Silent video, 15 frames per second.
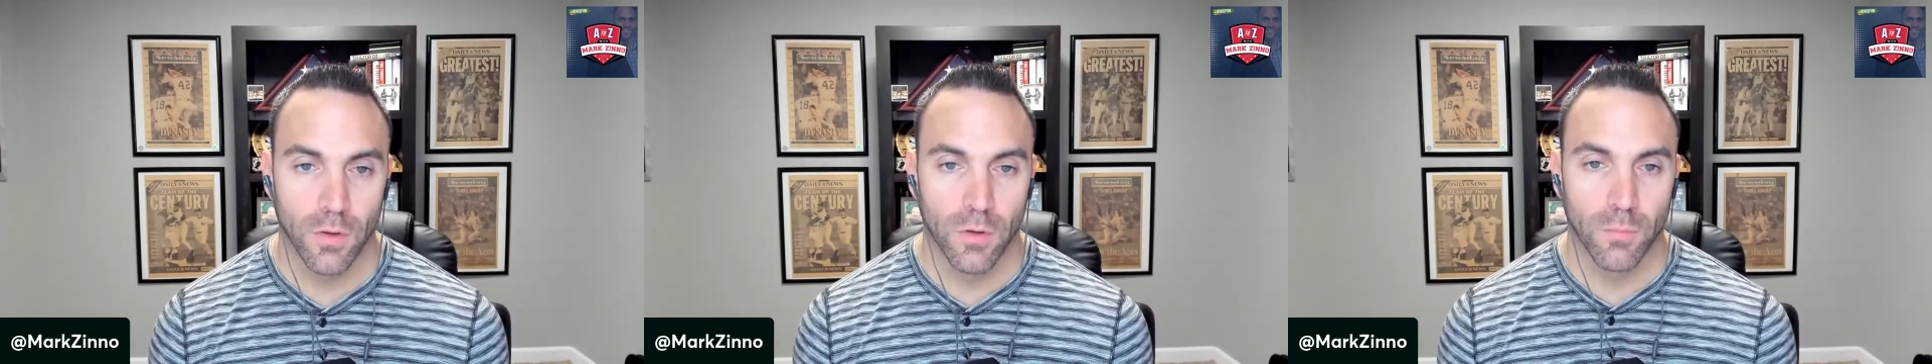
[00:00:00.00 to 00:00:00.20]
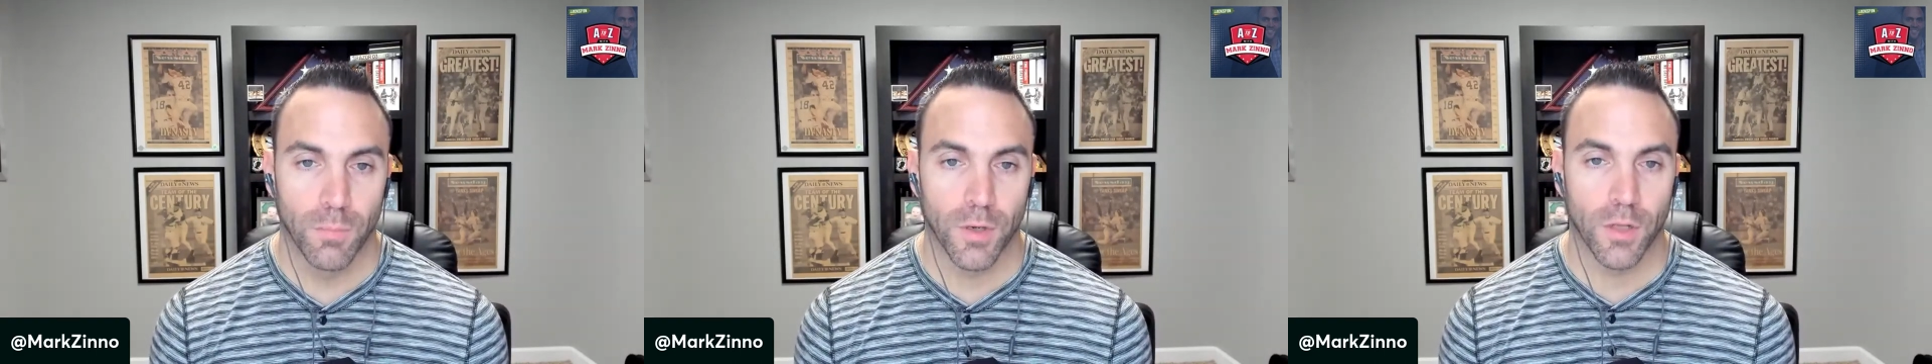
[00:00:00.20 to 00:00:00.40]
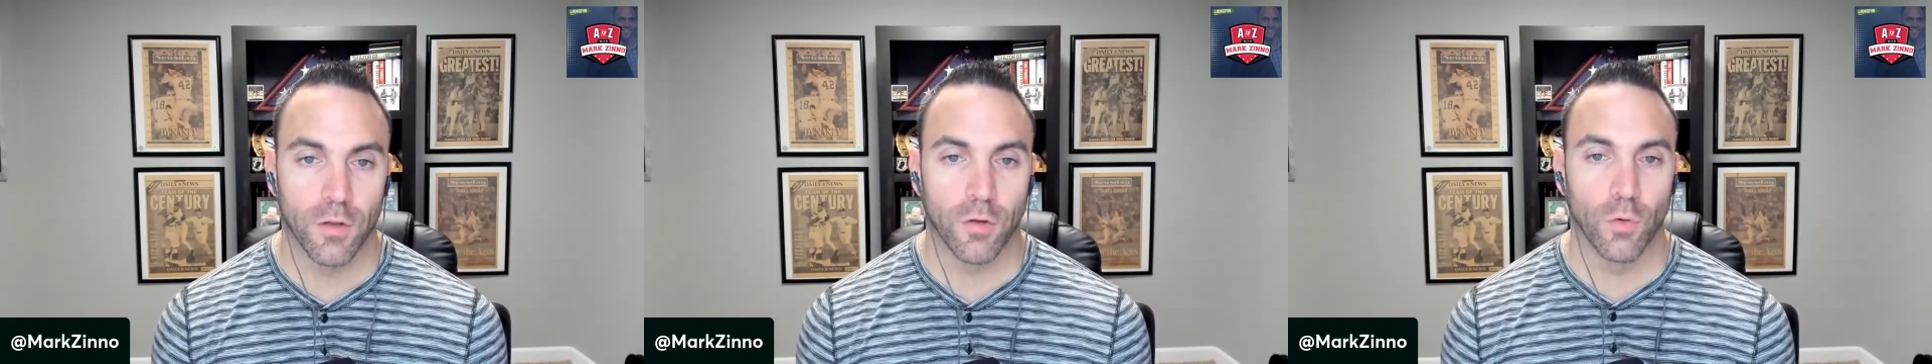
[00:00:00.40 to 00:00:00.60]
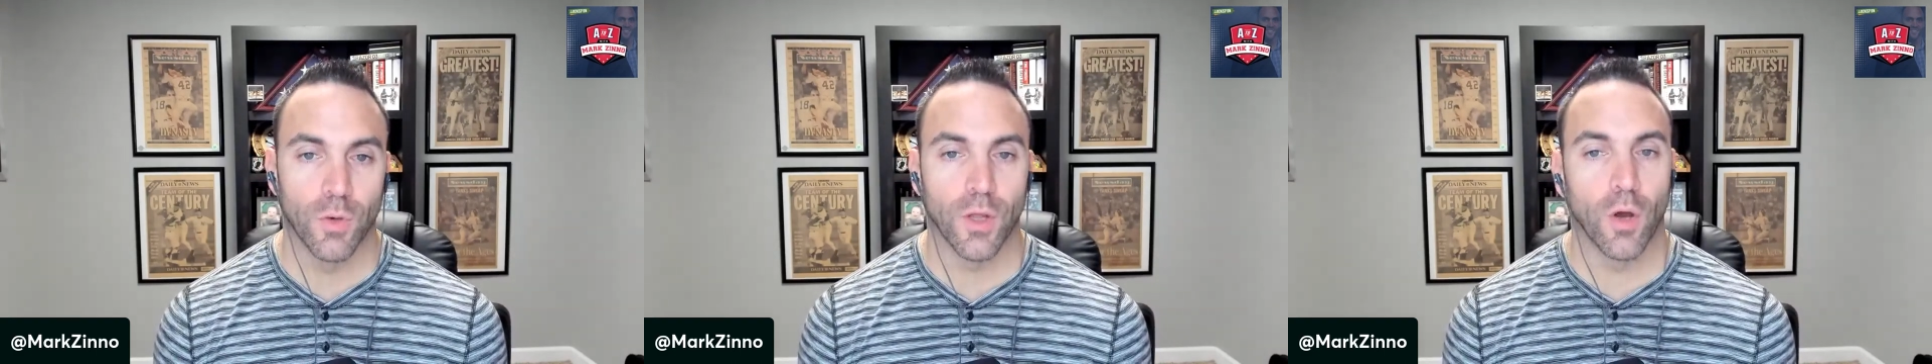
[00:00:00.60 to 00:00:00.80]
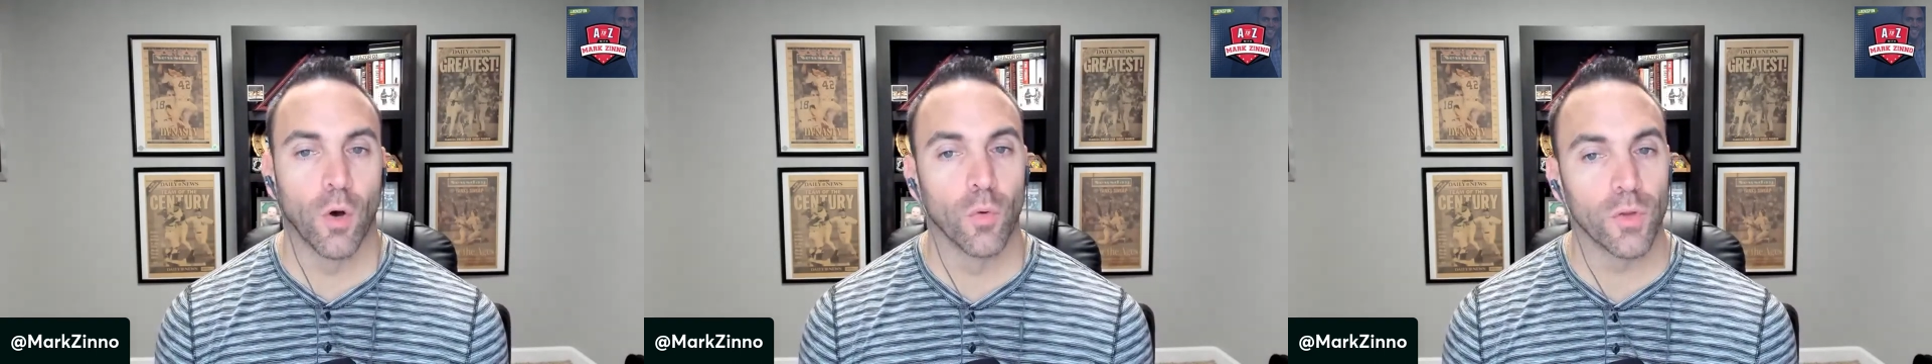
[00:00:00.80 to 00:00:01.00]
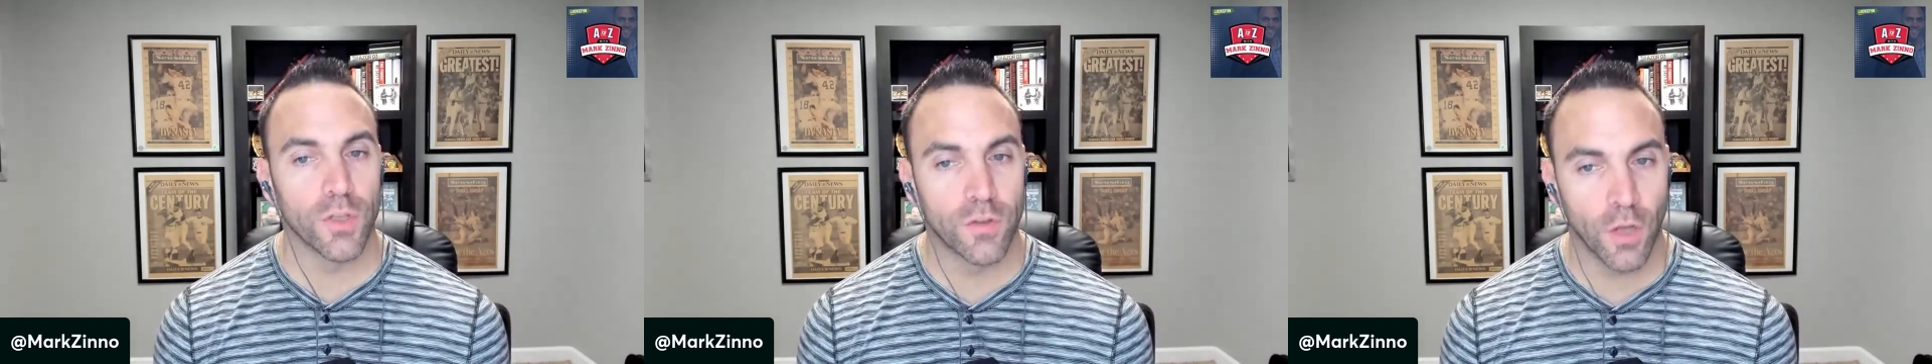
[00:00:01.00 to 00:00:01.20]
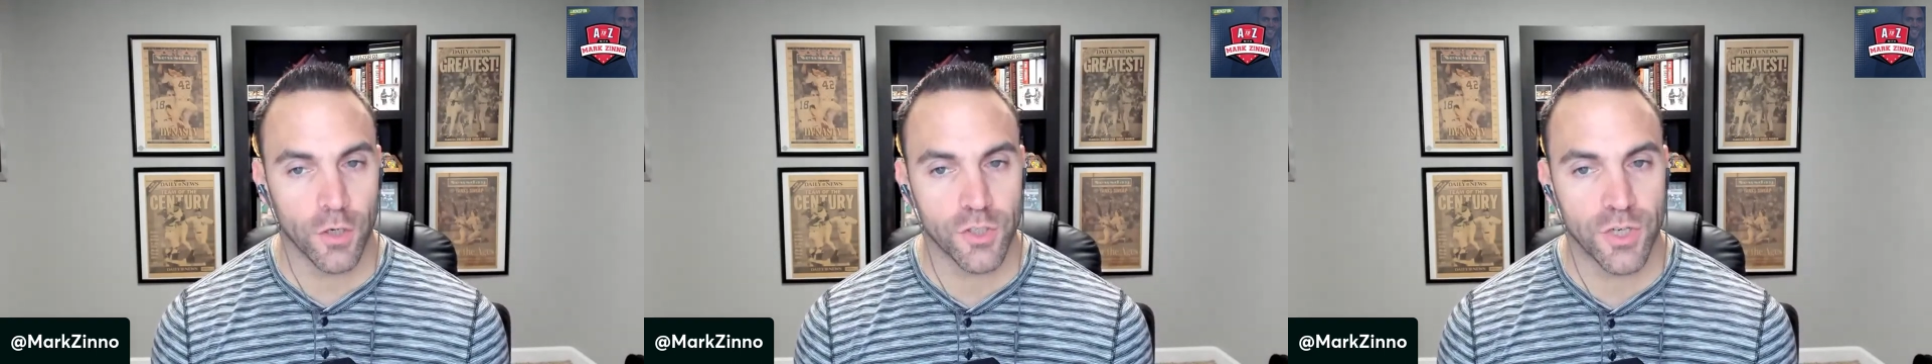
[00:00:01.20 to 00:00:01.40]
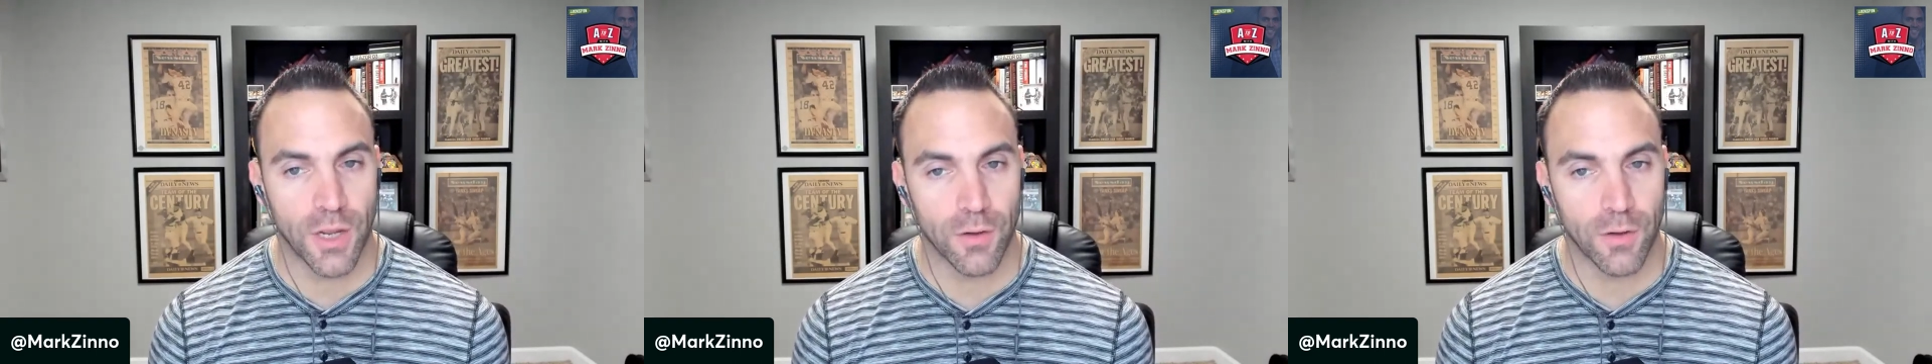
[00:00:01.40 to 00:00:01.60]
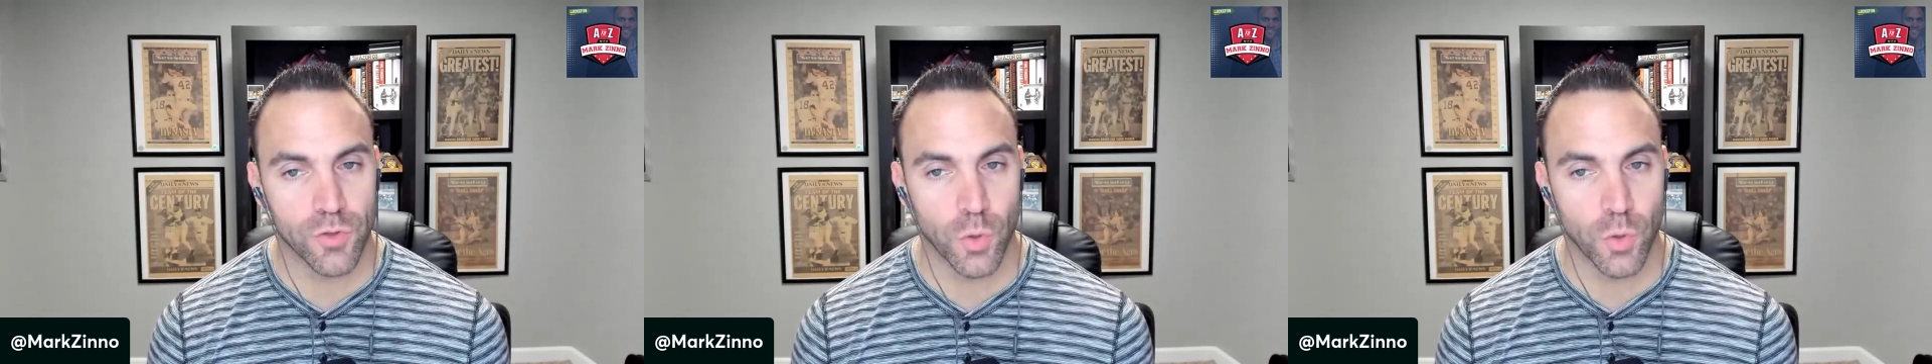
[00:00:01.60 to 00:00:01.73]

But including only touchdown,